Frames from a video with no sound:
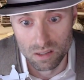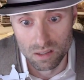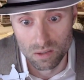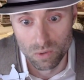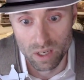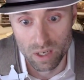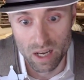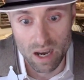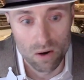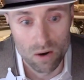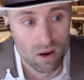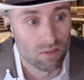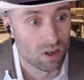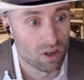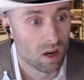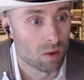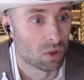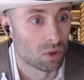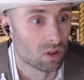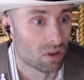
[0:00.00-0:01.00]
We now have a
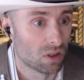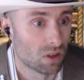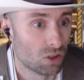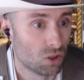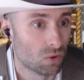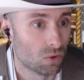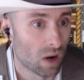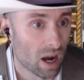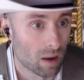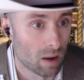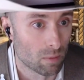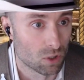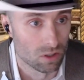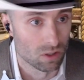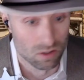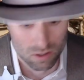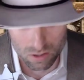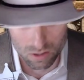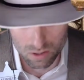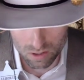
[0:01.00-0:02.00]
couple new
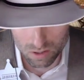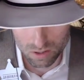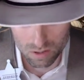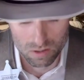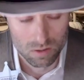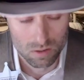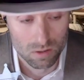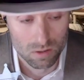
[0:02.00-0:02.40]
options.